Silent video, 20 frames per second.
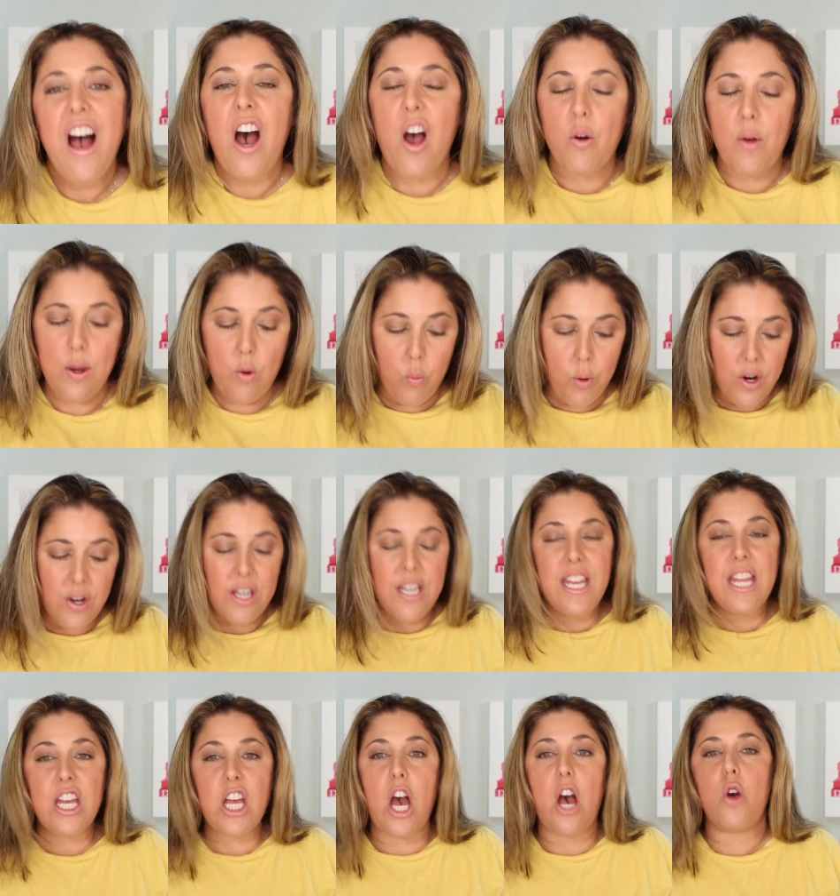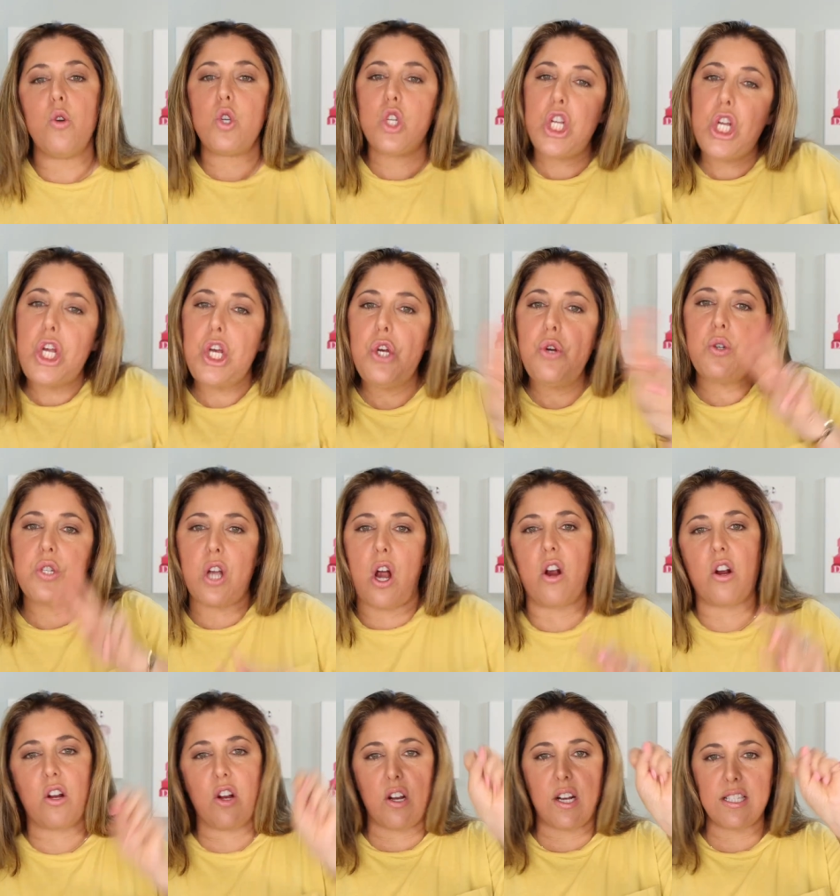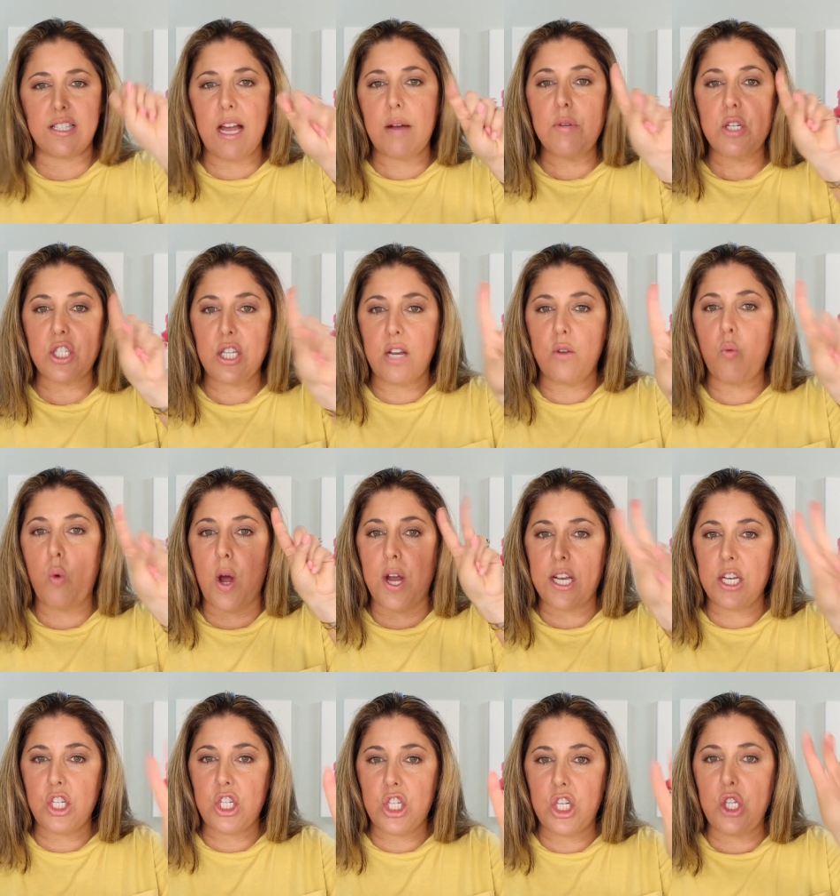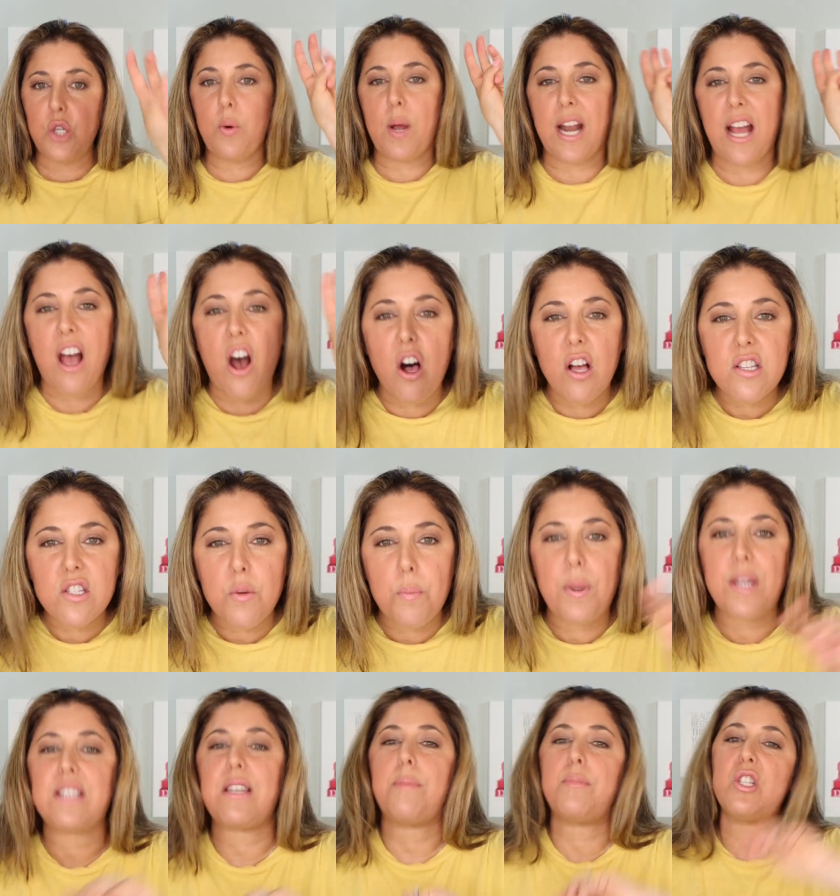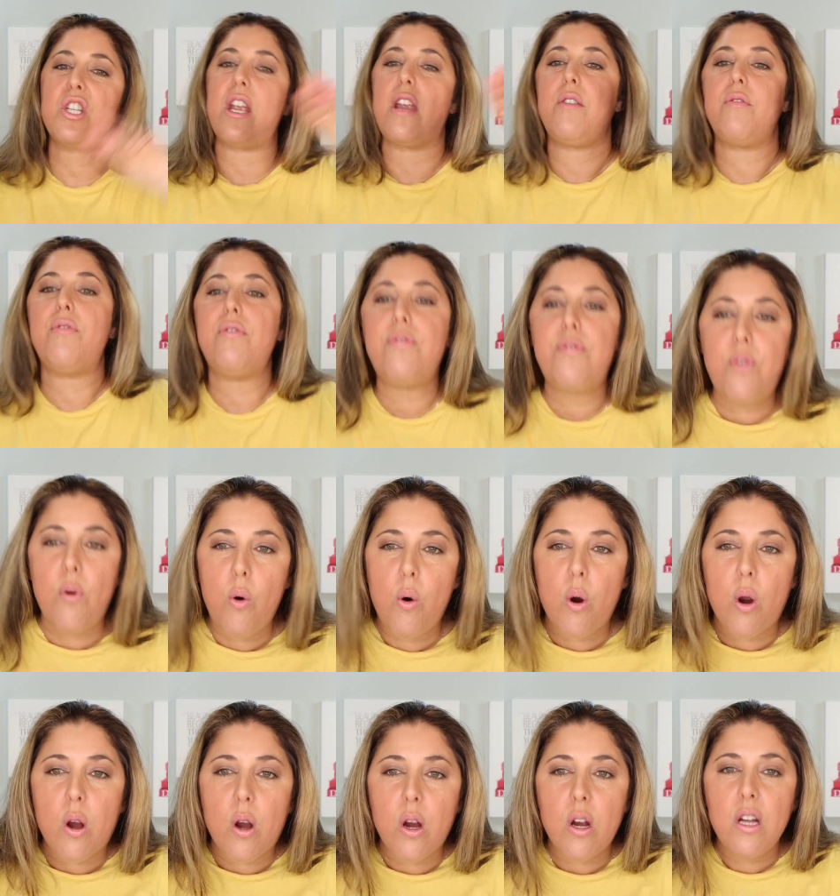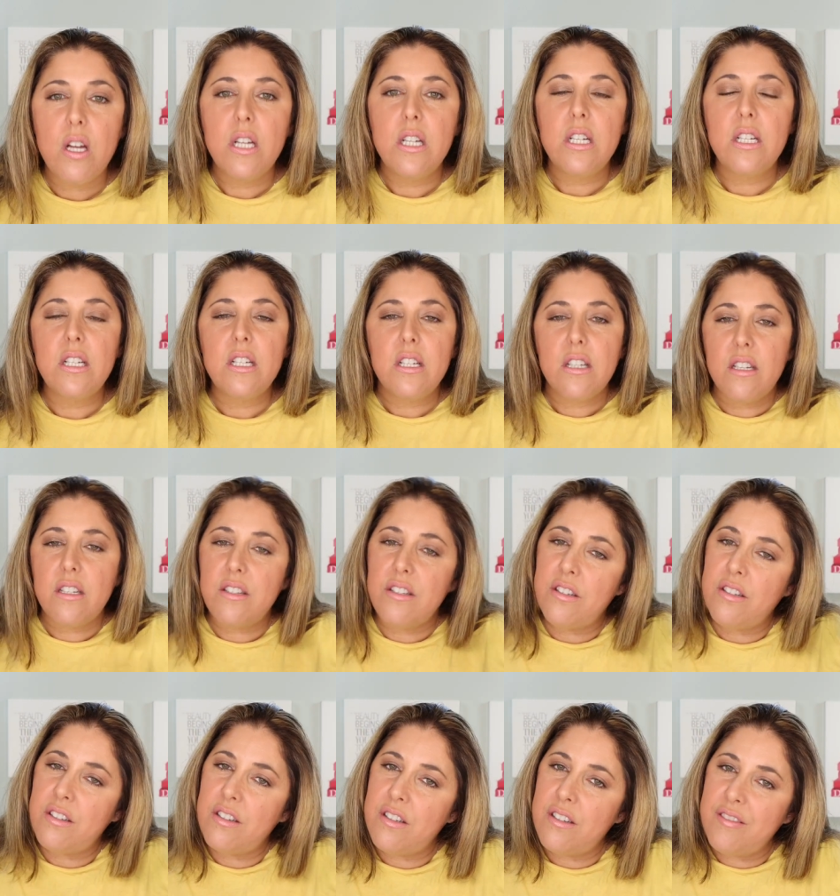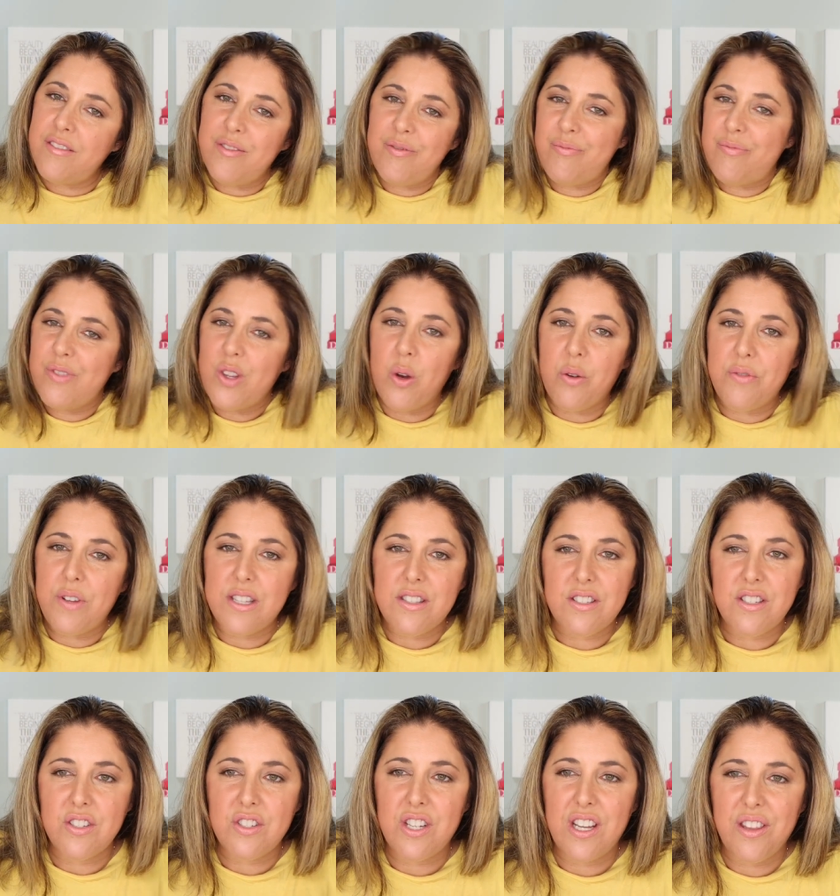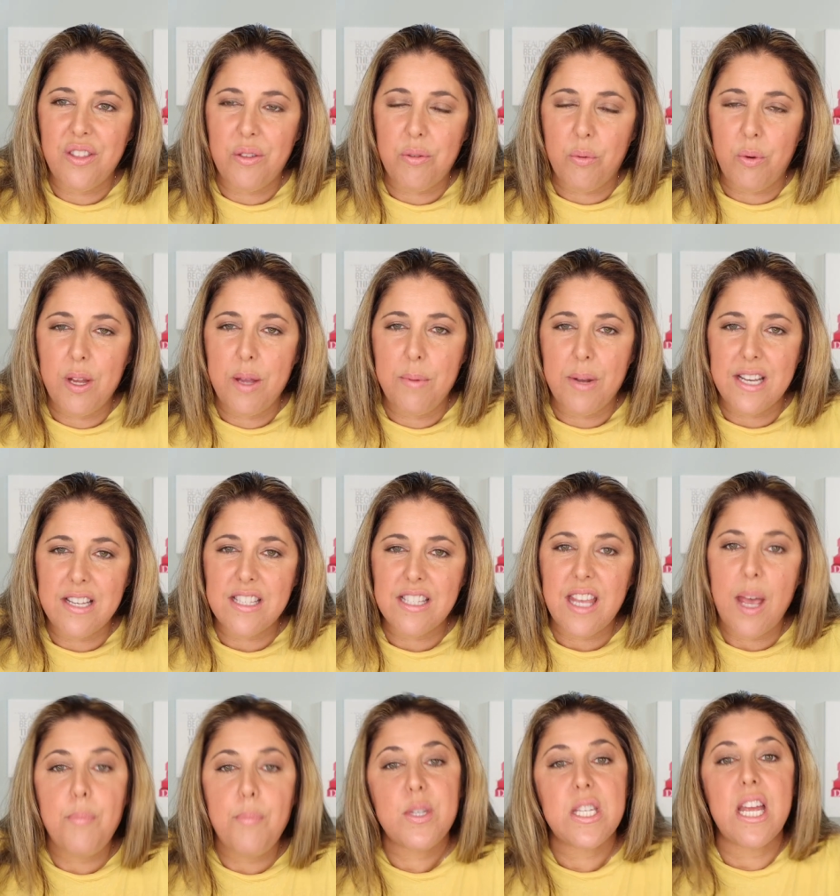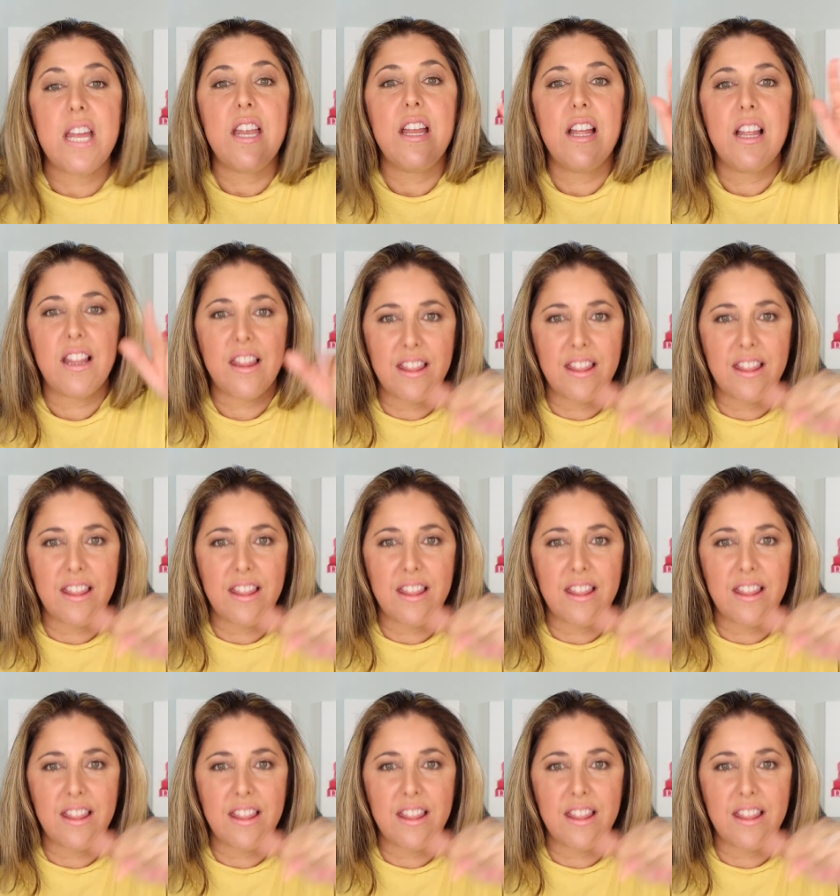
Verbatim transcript: All right, we're gonna go two darker because that was shade one and two and I also picked up shade four. No offense to shade three, but I skipped it.